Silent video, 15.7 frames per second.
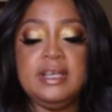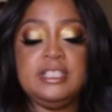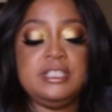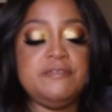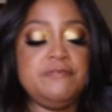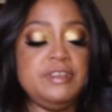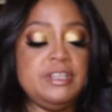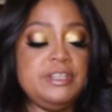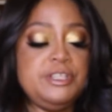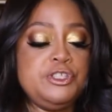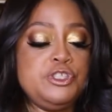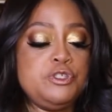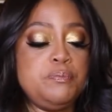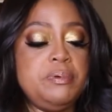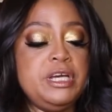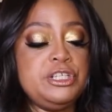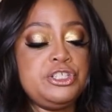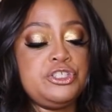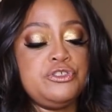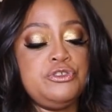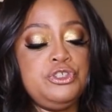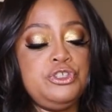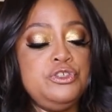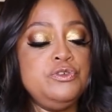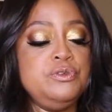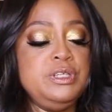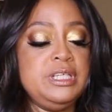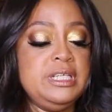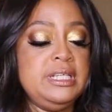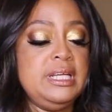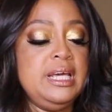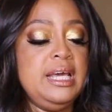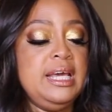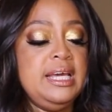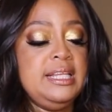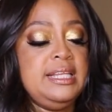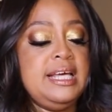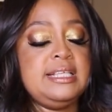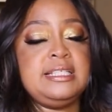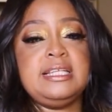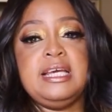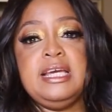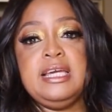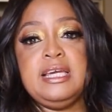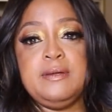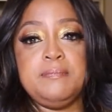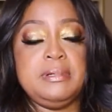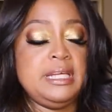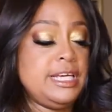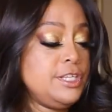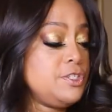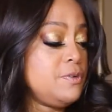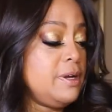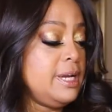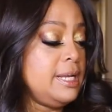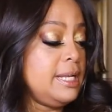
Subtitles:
It's a very special union that's taking place